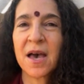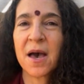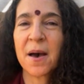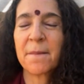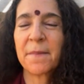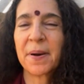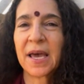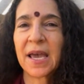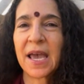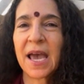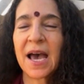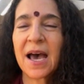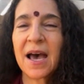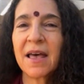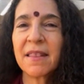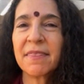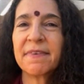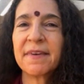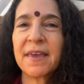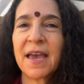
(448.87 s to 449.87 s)
but I
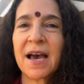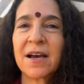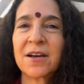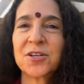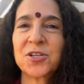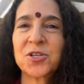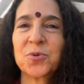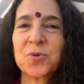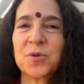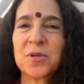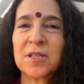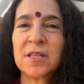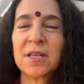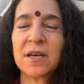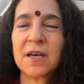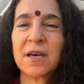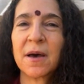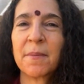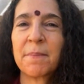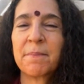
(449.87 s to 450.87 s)
had the actual
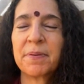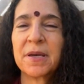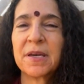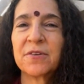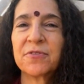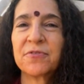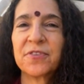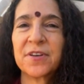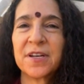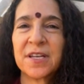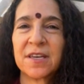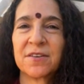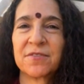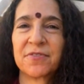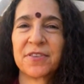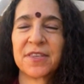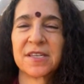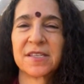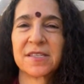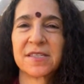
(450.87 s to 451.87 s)
epiphany
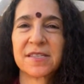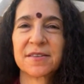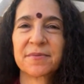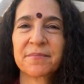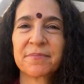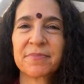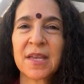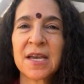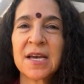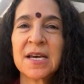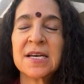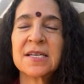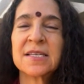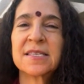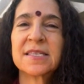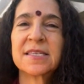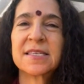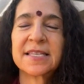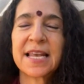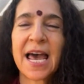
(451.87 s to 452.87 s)
of this.
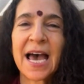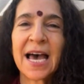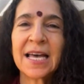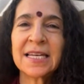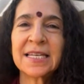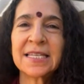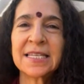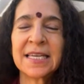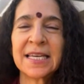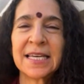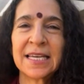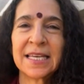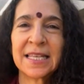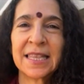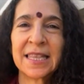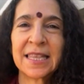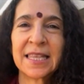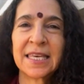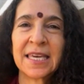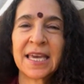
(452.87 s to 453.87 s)
Standing
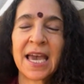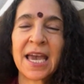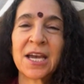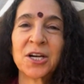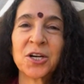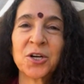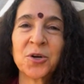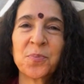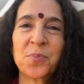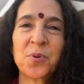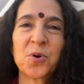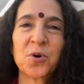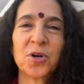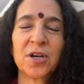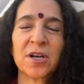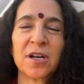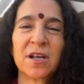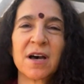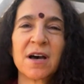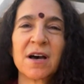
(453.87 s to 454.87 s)
in the
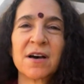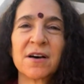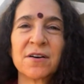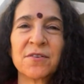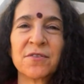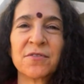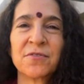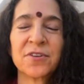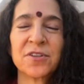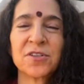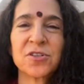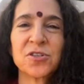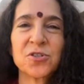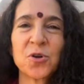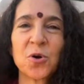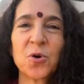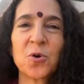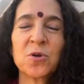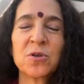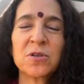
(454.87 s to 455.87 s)
airport of
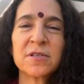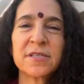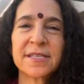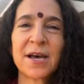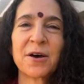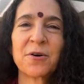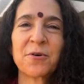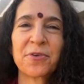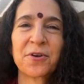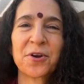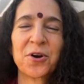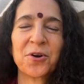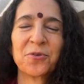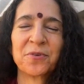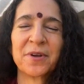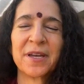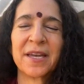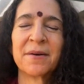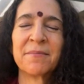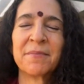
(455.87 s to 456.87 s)
Seoul, South
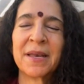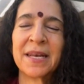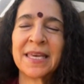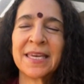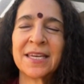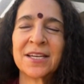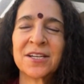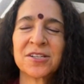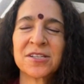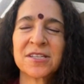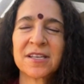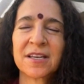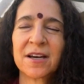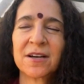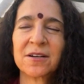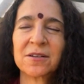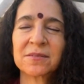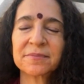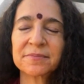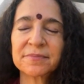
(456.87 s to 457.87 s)
Korea, many years
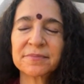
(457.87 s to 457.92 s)
ago,